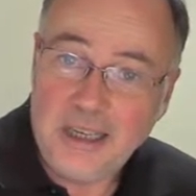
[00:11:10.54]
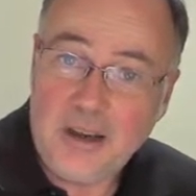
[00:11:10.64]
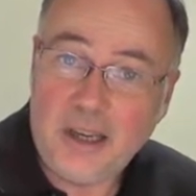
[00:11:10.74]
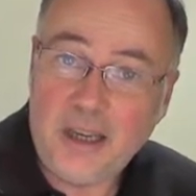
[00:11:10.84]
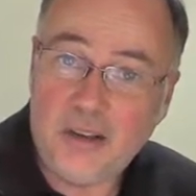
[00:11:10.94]

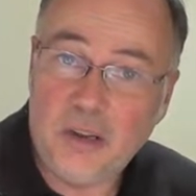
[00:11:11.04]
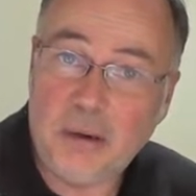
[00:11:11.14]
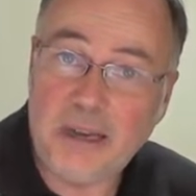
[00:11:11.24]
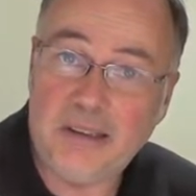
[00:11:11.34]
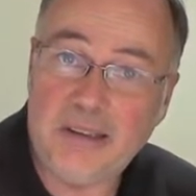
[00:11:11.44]
Now I'd like to go
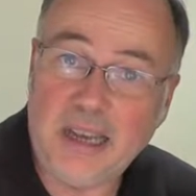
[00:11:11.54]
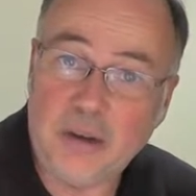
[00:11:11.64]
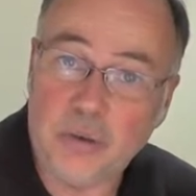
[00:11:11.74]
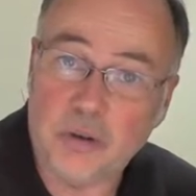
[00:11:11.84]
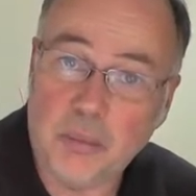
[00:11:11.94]
back to the
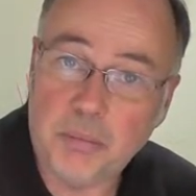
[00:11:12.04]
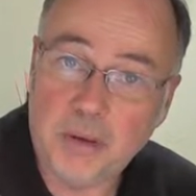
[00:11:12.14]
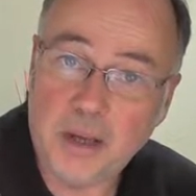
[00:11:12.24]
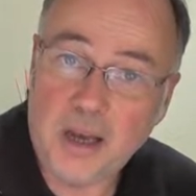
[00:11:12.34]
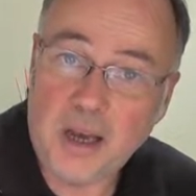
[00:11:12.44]
tackle shop
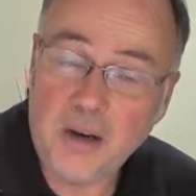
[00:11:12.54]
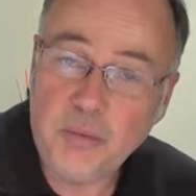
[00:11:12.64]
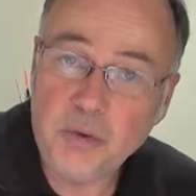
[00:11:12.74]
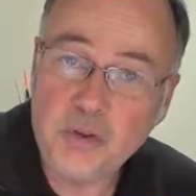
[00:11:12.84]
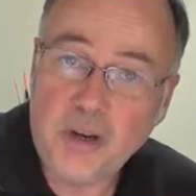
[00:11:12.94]

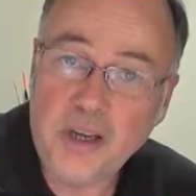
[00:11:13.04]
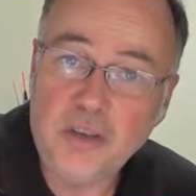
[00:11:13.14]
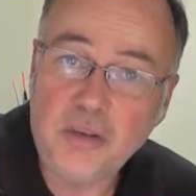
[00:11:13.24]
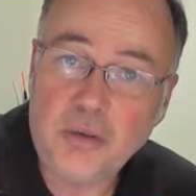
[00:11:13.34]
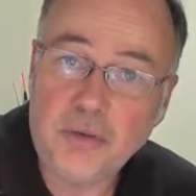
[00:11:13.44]
and we'll try
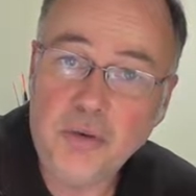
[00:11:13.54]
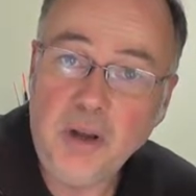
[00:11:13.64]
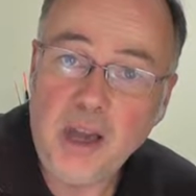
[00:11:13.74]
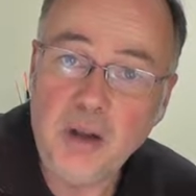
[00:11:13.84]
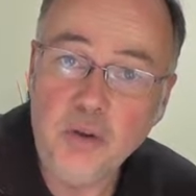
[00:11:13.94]
and talk through
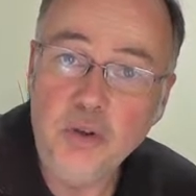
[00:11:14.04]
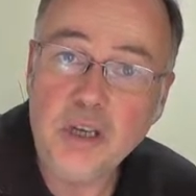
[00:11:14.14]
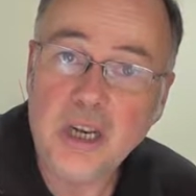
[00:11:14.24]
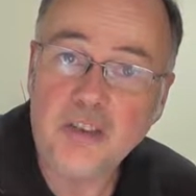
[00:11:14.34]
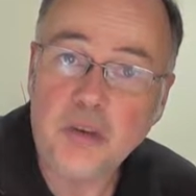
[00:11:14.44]
how you
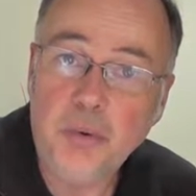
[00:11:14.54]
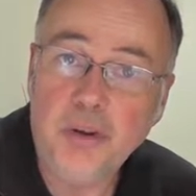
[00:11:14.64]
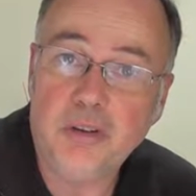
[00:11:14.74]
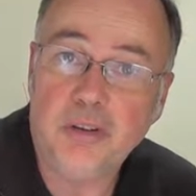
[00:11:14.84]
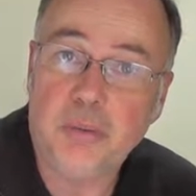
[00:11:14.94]
can actually put
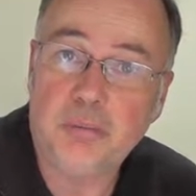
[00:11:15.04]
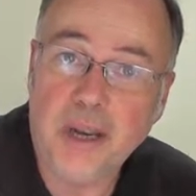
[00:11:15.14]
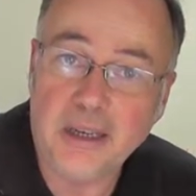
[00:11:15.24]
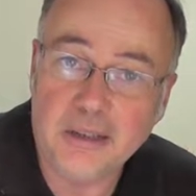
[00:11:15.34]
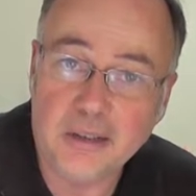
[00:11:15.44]
this into
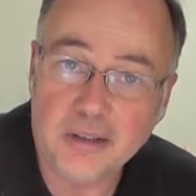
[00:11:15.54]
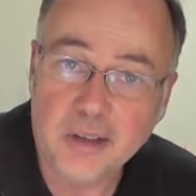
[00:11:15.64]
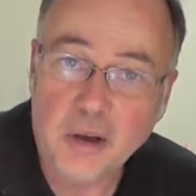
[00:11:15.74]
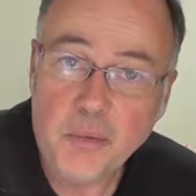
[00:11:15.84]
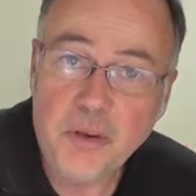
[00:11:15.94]
practice
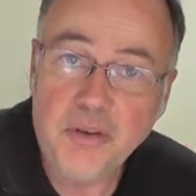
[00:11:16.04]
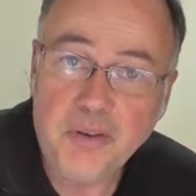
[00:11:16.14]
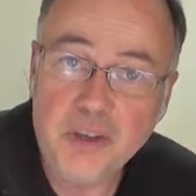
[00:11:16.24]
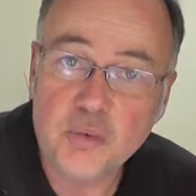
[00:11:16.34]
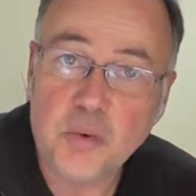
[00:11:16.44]
when you're
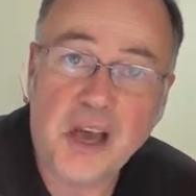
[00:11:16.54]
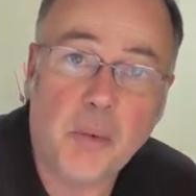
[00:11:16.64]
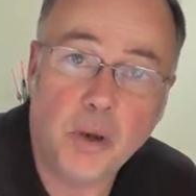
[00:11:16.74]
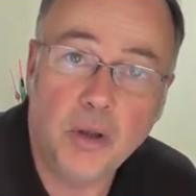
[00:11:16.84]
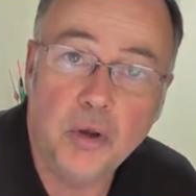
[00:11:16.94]
faced with
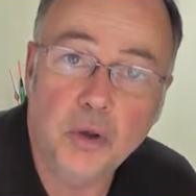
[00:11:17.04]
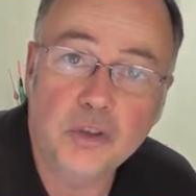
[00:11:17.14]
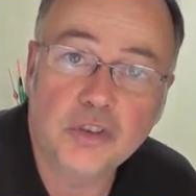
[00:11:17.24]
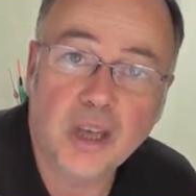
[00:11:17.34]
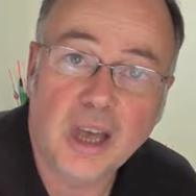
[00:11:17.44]
that wall of
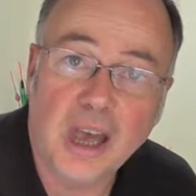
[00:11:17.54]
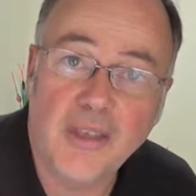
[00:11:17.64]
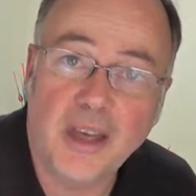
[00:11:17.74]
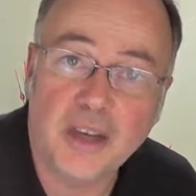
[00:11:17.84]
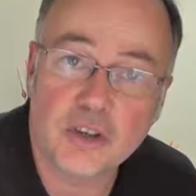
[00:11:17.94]
hooks
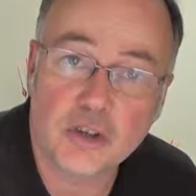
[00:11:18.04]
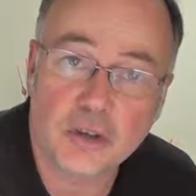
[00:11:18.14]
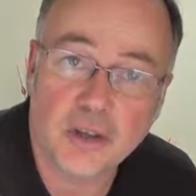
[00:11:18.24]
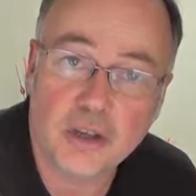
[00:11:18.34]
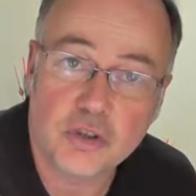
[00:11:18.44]
and
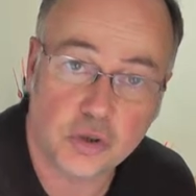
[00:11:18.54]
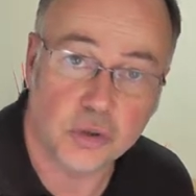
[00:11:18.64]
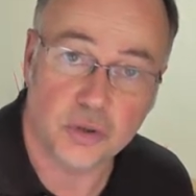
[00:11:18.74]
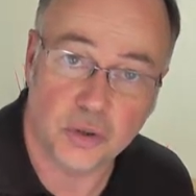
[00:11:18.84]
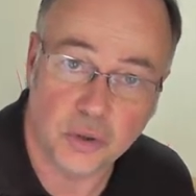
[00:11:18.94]
that, that
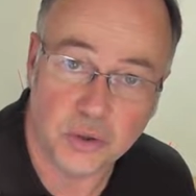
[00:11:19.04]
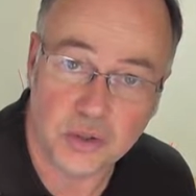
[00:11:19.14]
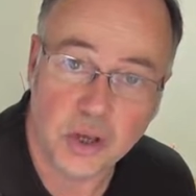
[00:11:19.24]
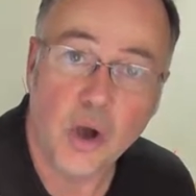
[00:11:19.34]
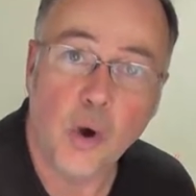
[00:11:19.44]
choice of
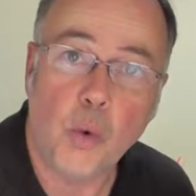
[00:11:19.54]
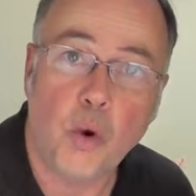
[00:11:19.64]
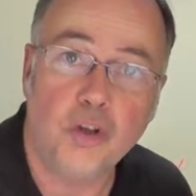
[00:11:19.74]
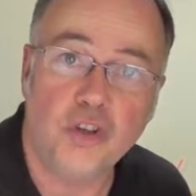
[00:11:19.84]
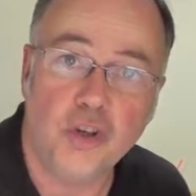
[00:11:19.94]
hooks.
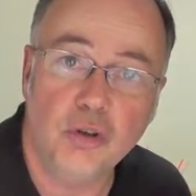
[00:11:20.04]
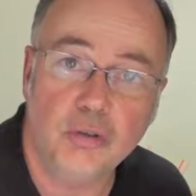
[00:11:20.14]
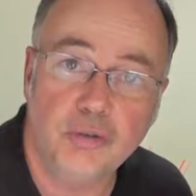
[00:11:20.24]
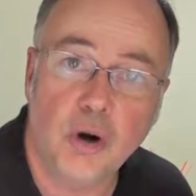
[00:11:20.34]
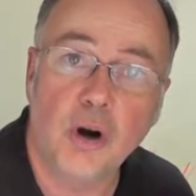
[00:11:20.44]
What do you
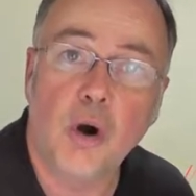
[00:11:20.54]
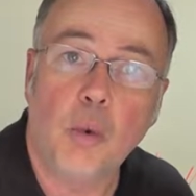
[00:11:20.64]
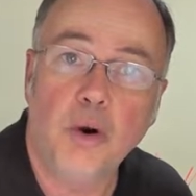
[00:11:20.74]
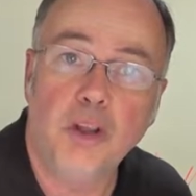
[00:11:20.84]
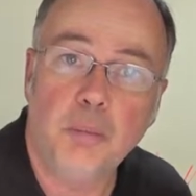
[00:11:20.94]
look for?
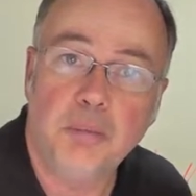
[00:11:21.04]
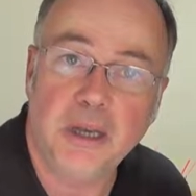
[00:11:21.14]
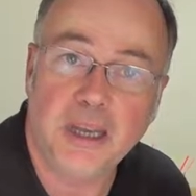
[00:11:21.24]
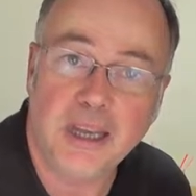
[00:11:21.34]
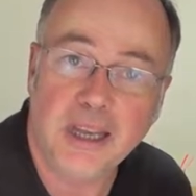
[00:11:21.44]
What are you
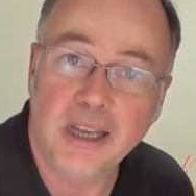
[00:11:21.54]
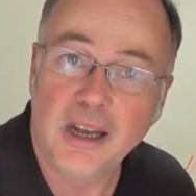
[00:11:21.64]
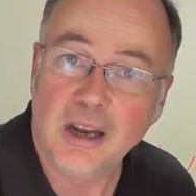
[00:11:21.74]
picking?